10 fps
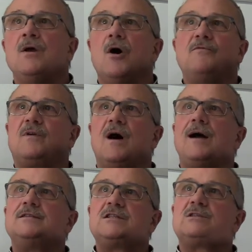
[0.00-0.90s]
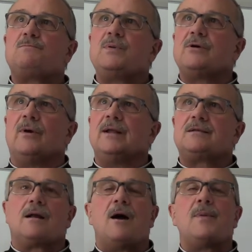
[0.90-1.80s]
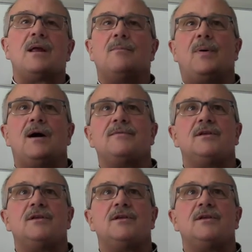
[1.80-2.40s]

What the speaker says: of God's Spirit coming upon